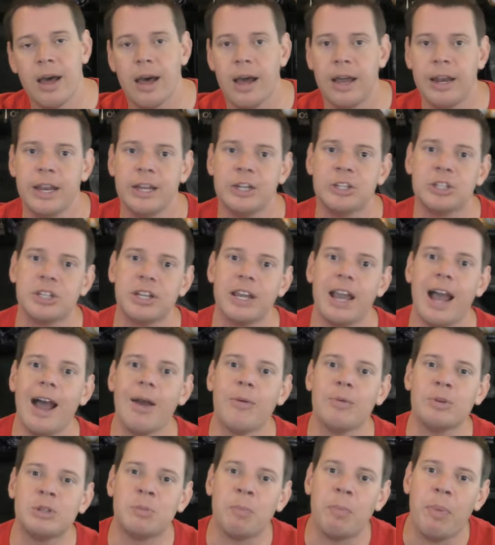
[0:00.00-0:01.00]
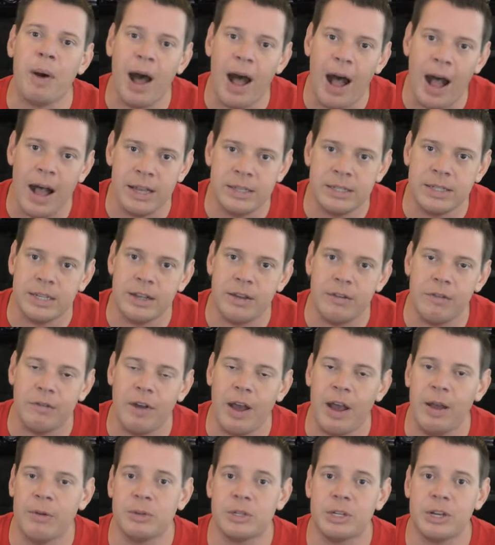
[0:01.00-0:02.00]
initially I was positive
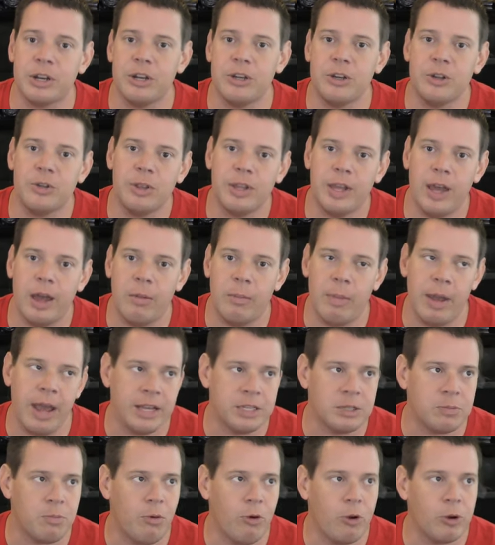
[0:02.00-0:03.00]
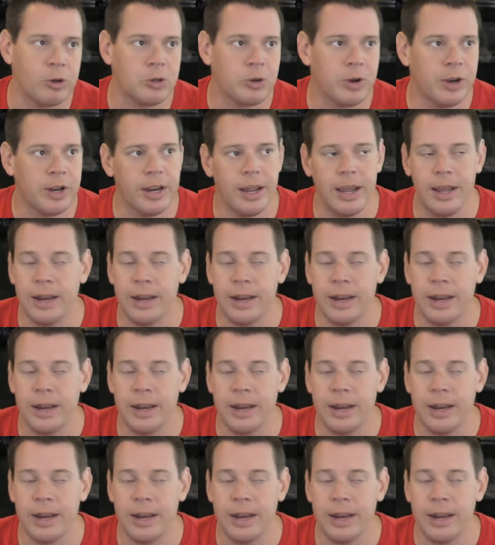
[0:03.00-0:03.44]
I was going to do the unmasked portrait